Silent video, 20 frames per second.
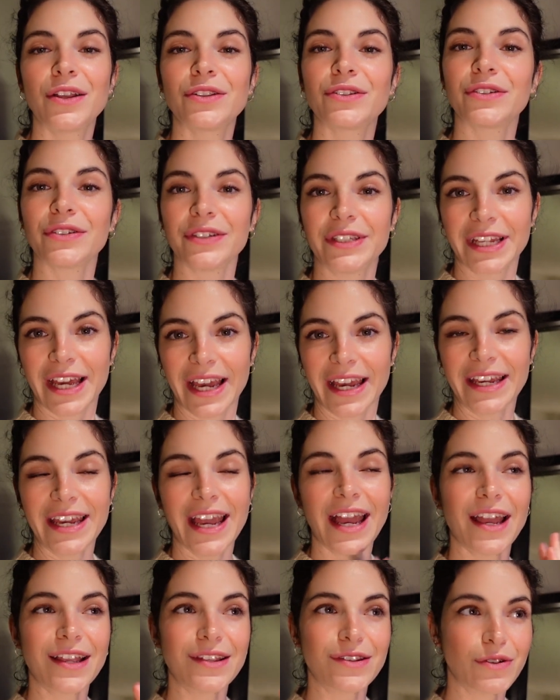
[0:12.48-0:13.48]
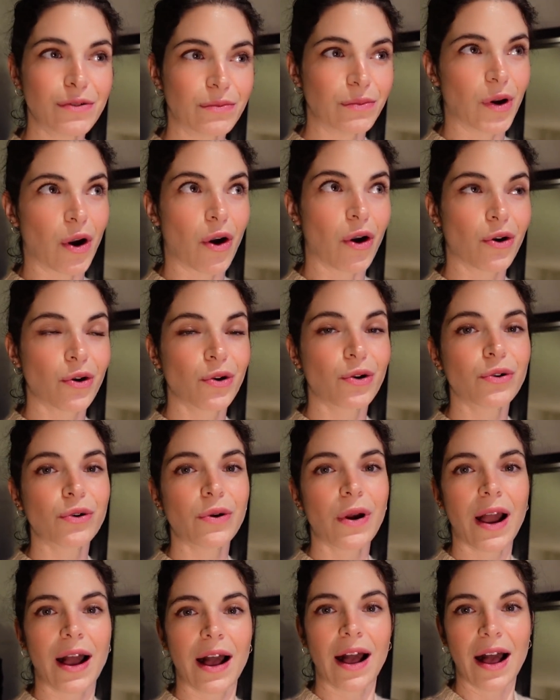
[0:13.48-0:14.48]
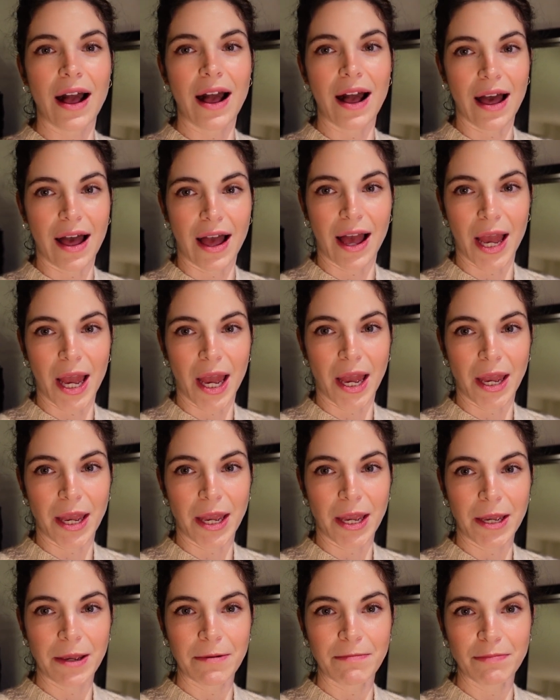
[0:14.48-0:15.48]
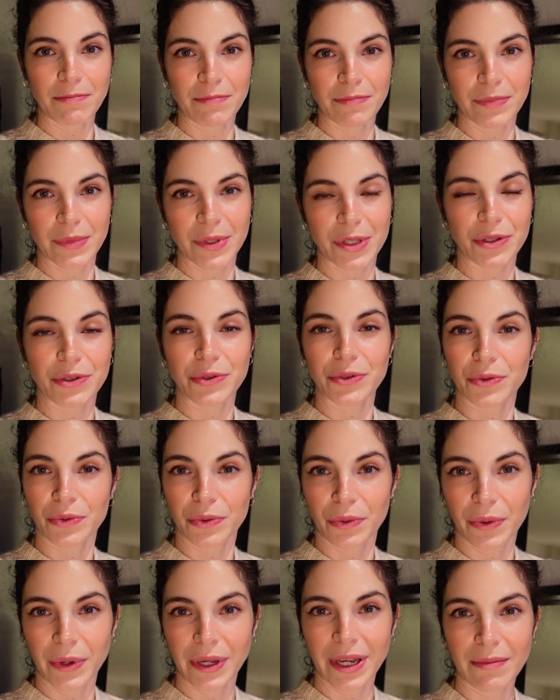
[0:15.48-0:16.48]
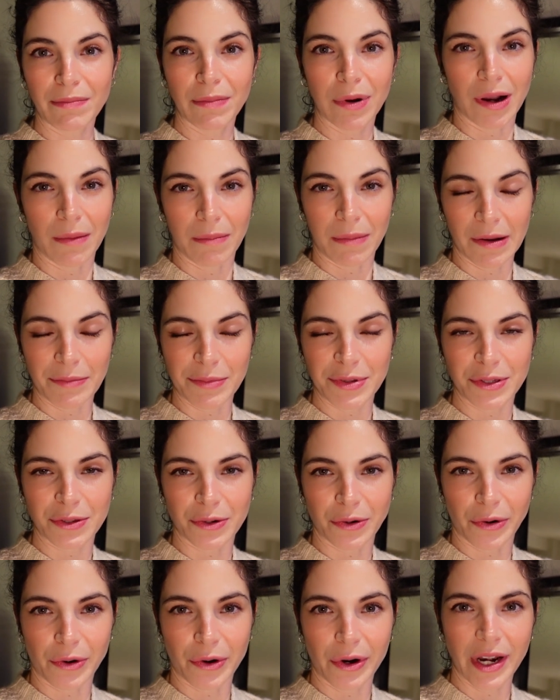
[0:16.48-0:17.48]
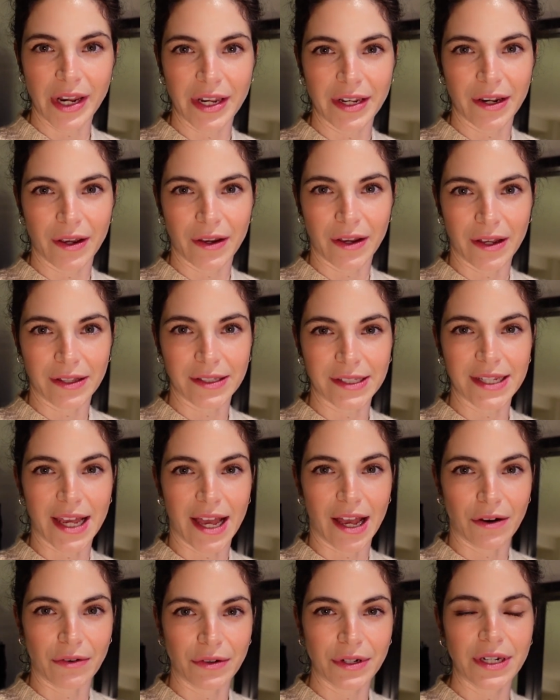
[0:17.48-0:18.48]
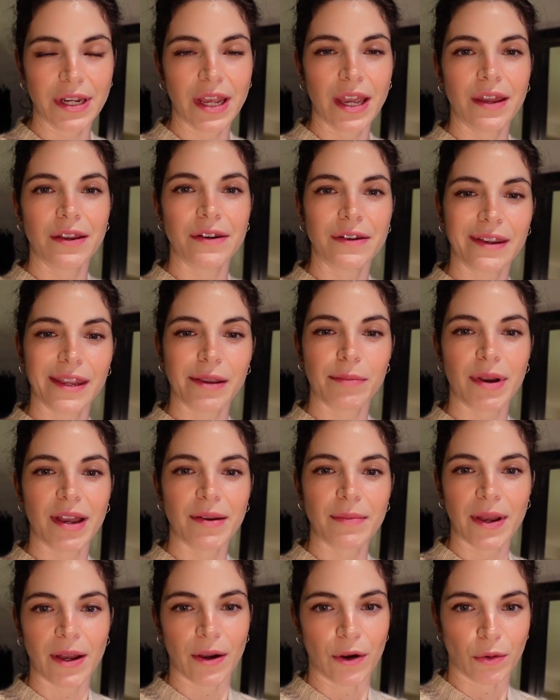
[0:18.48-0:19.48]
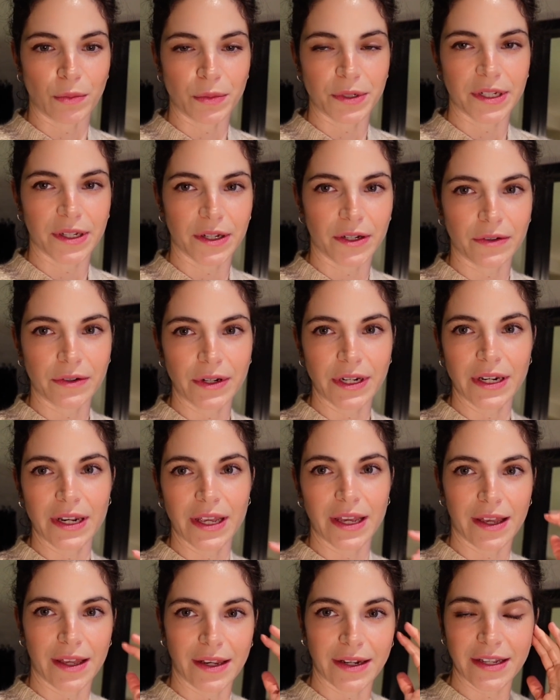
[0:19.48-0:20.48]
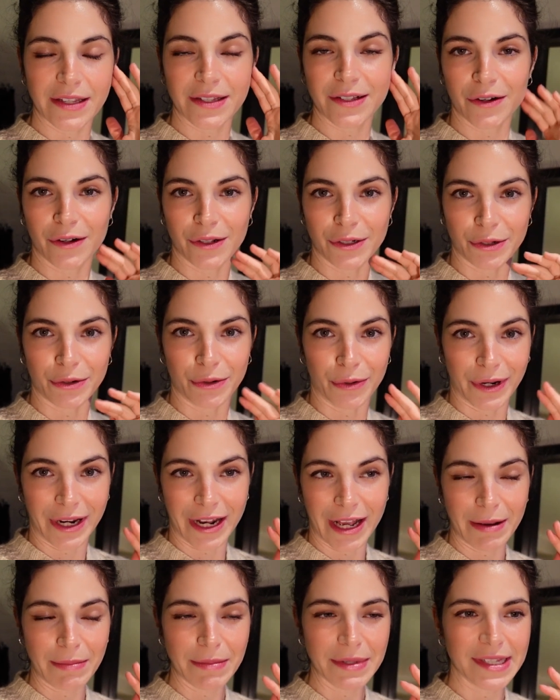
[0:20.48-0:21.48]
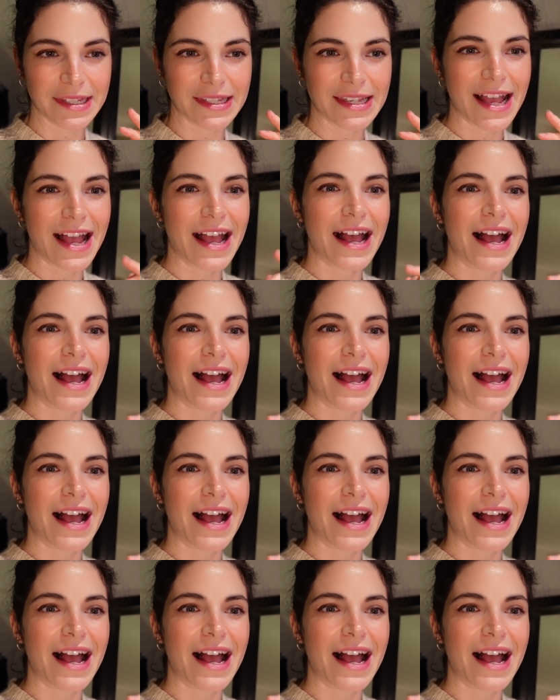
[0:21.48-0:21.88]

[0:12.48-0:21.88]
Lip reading: Today and tomorrow I'm doing a pop-up store in a town nearby my hometown, and it's called H&M's.